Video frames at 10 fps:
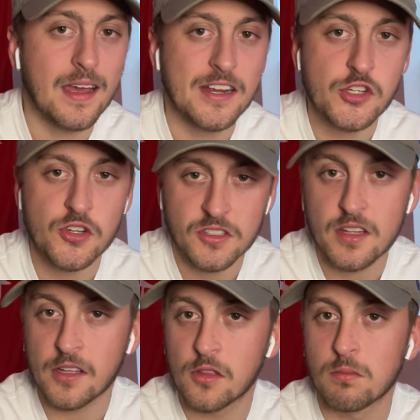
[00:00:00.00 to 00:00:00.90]
I just
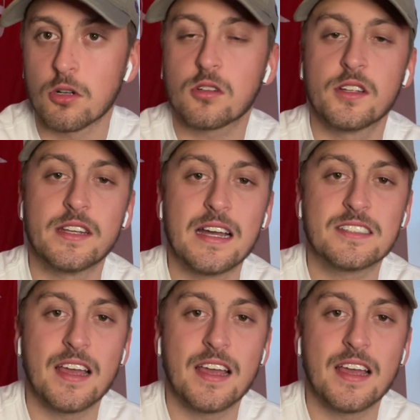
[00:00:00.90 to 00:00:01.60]
think the Brooklyn Nets